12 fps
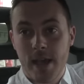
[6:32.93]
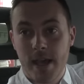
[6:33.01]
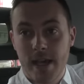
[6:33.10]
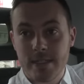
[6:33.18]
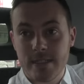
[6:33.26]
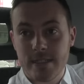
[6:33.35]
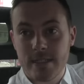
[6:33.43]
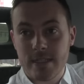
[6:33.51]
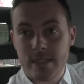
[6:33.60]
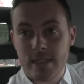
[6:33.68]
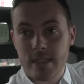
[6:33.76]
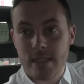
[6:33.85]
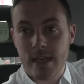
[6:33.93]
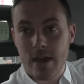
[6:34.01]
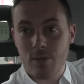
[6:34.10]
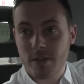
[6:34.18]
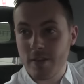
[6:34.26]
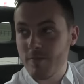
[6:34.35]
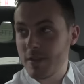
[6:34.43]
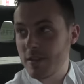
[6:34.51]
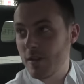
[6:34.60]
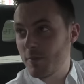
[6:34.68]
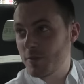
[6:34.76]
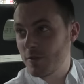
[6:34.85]
and that will give me
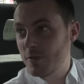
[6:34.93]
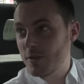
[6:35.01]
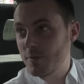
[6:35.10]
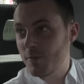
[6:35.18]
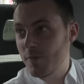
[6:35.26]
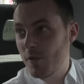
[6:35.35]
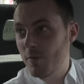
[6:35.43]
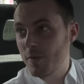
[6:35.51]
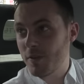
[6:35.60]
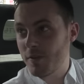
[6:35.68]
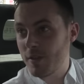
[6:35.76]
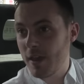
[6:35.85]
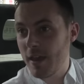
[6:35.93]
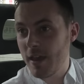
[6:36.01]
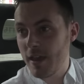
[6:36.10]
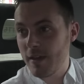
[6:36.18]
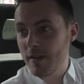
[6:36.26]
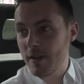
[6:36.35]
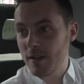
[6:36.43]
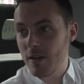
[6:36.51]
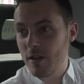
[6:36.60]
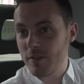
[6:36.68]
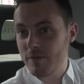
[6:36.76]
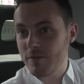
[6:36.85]
the opportunity to perform with a
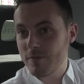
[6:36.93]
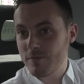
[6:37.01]
lot of